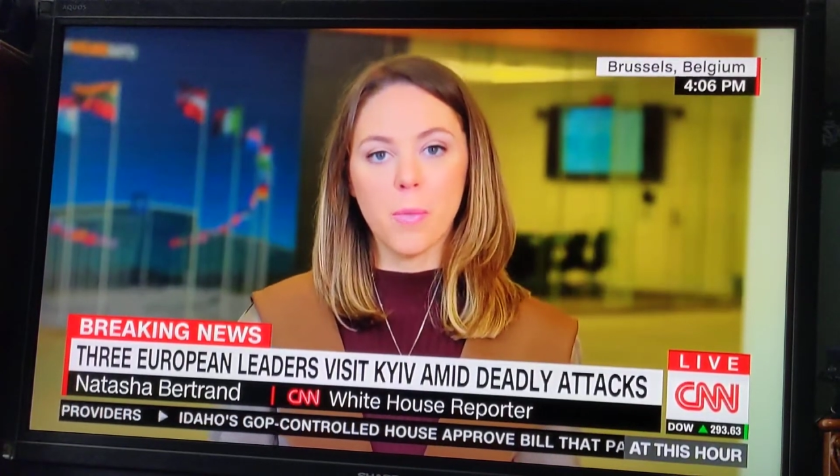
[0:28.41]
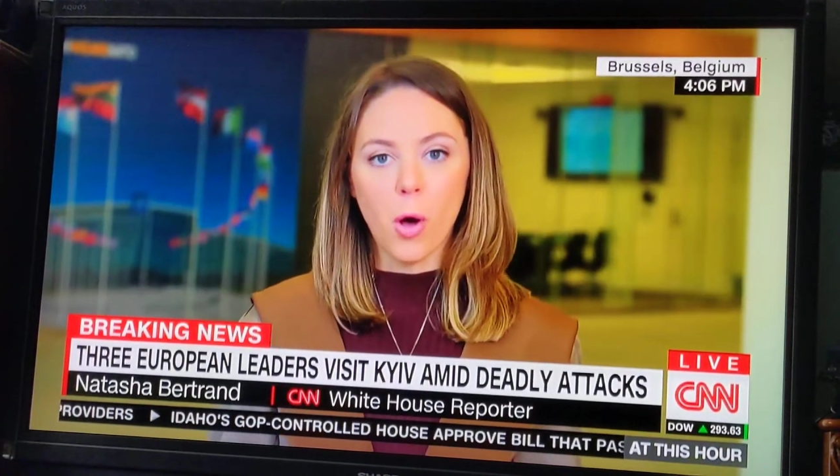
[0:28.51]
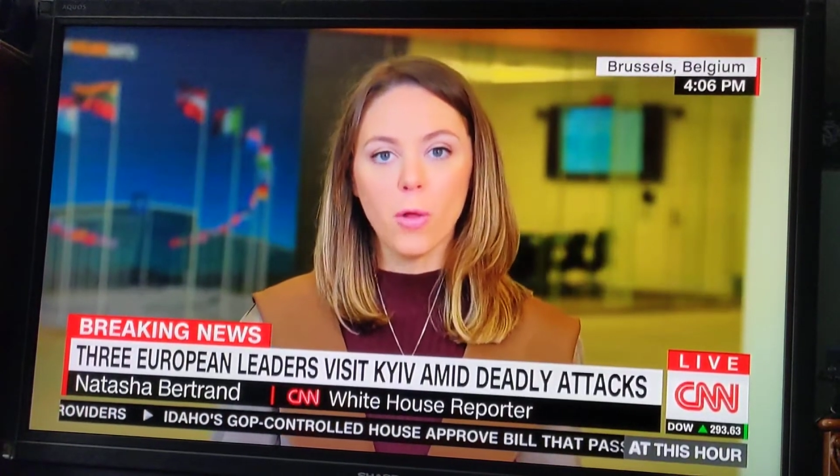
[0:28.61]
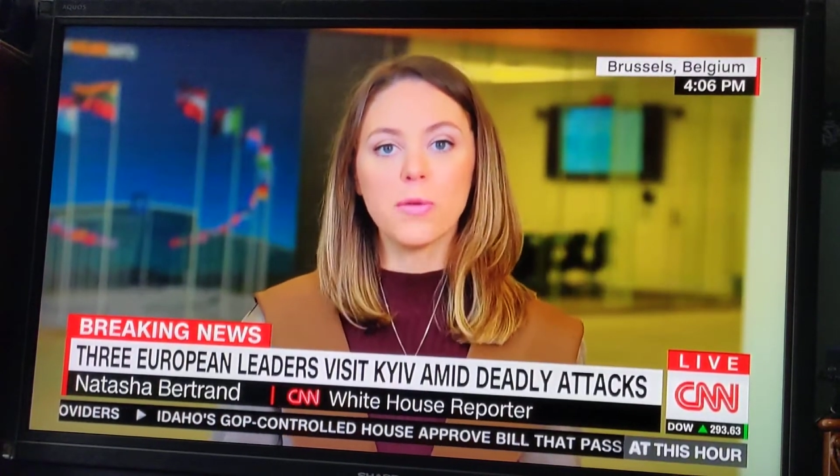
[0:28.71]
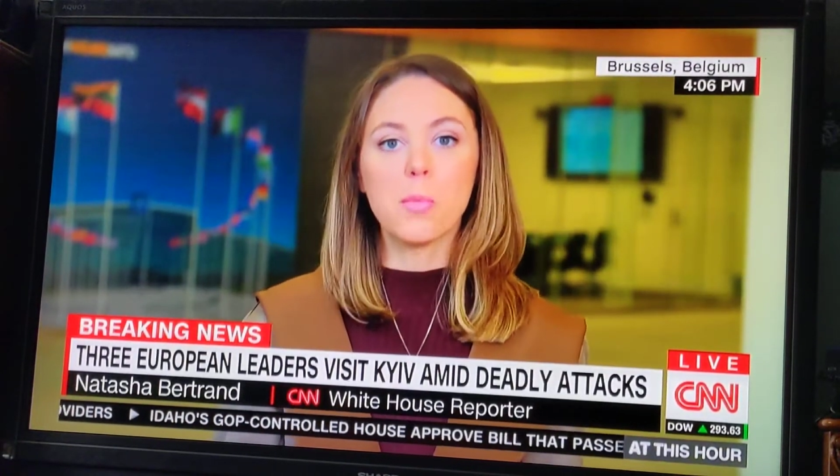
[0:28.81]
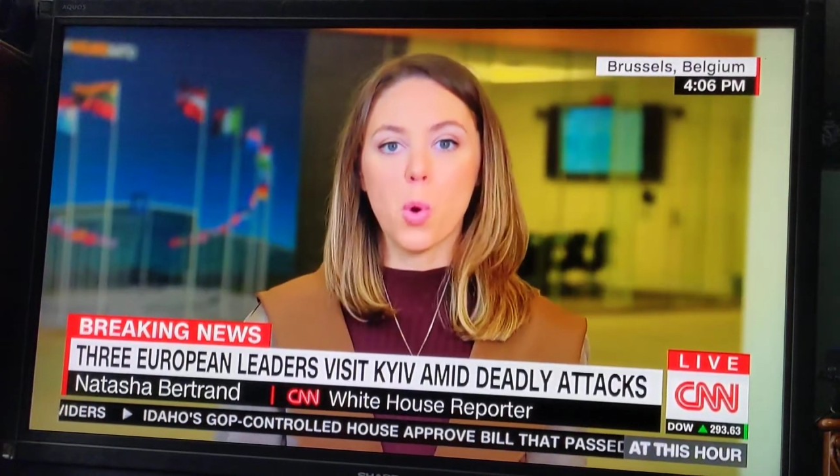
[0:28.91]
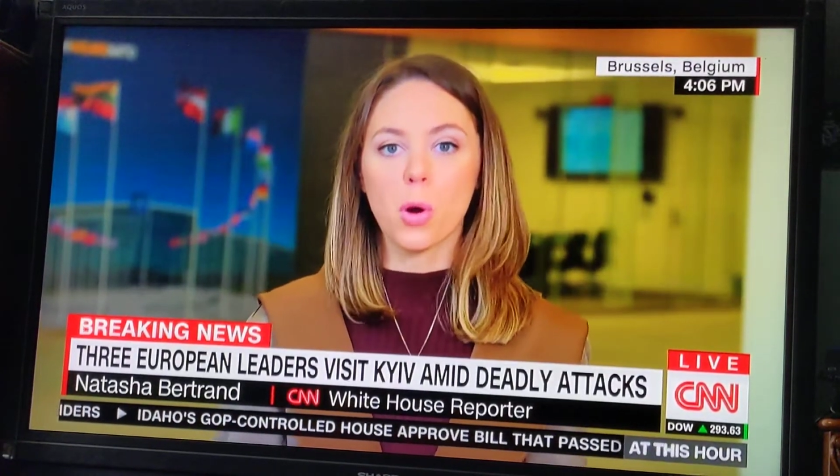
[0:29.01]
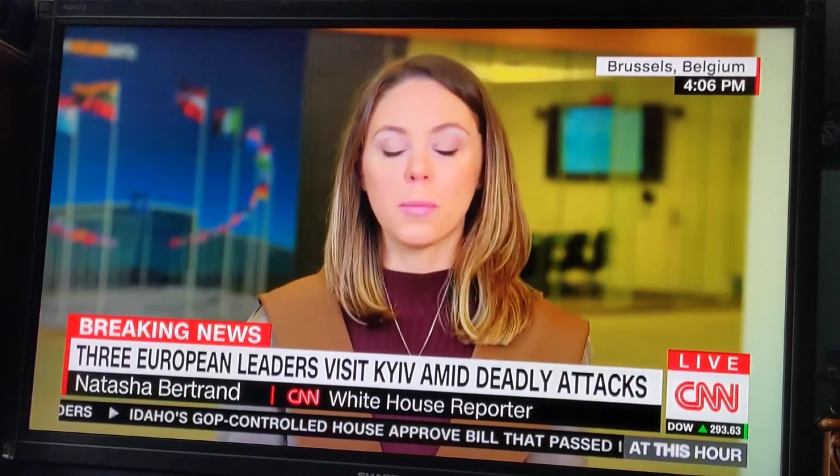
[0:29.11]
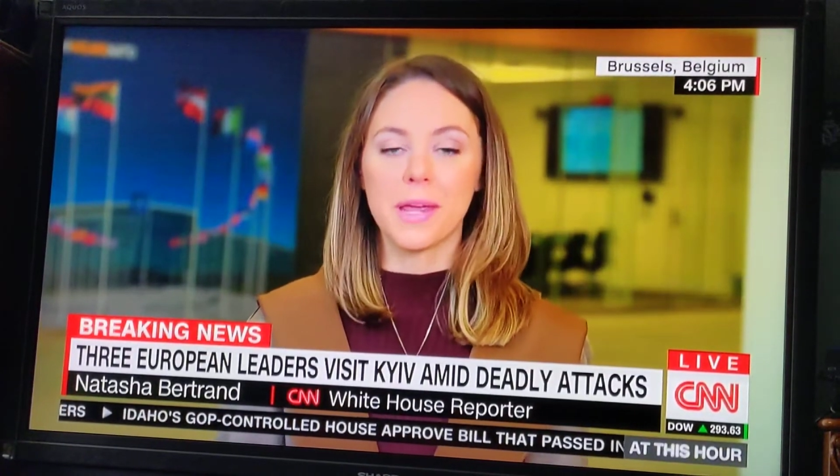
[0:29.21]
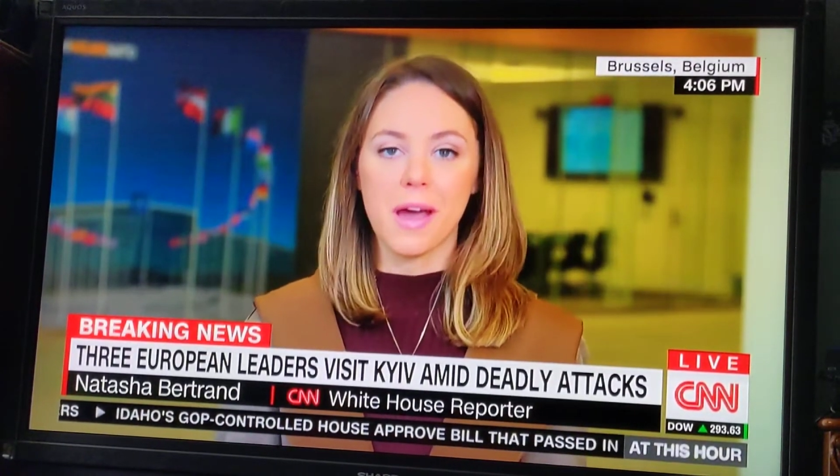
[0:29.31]
all the
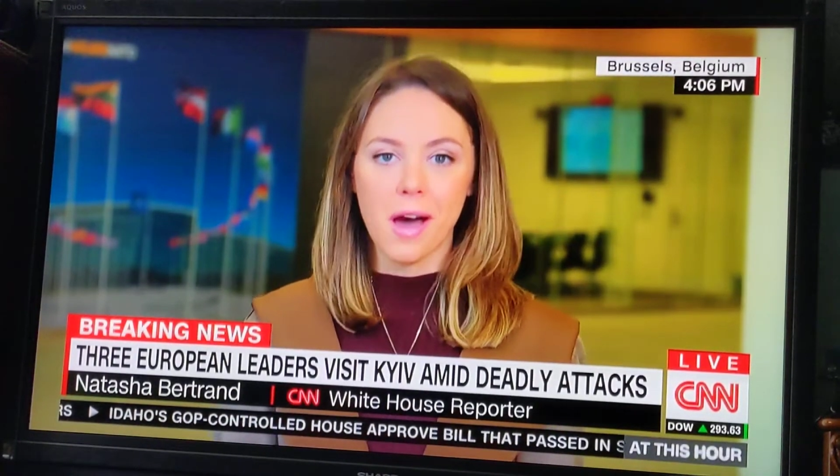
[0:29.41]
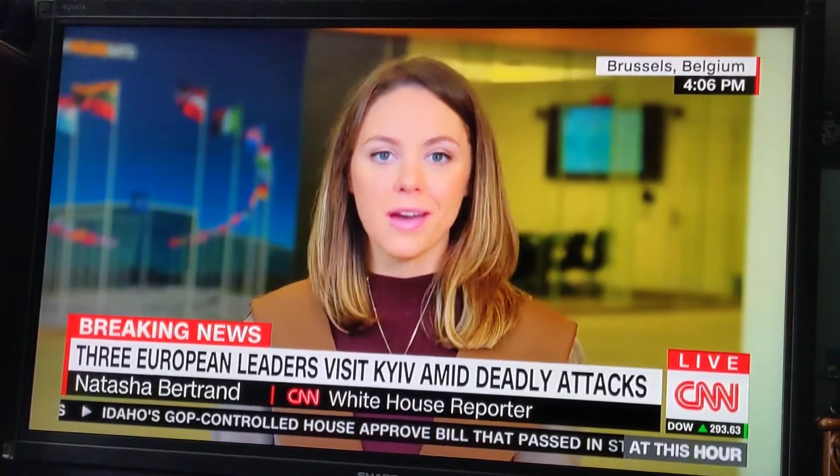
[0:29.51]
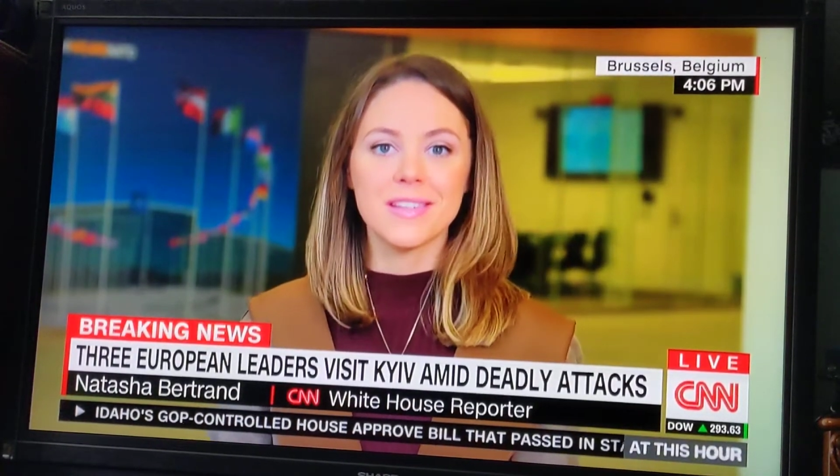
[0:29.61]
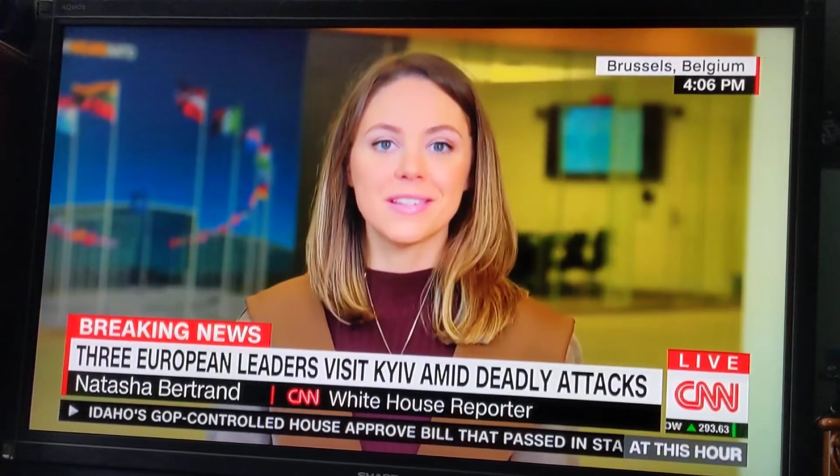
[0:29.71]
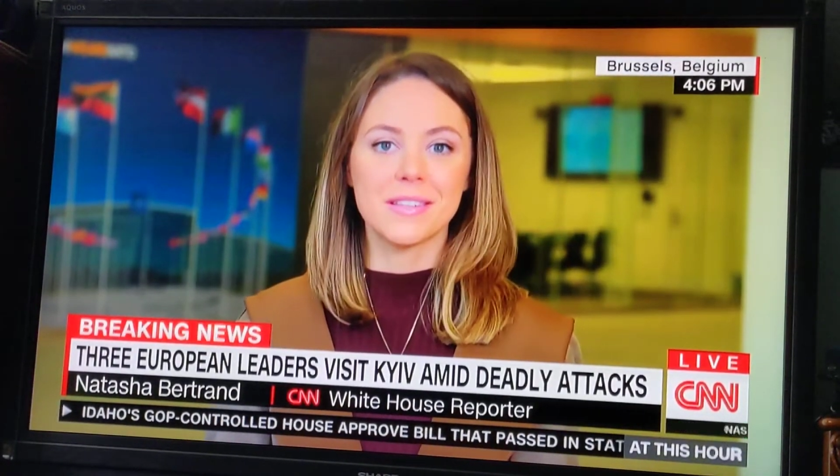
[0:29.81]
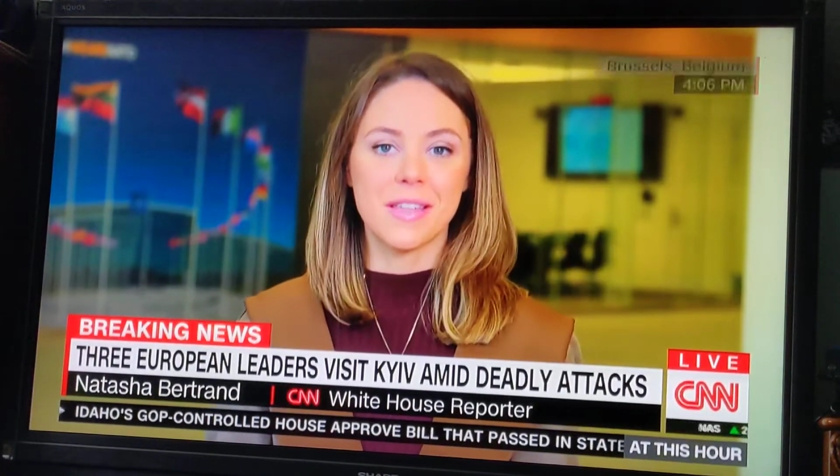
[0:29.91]
more because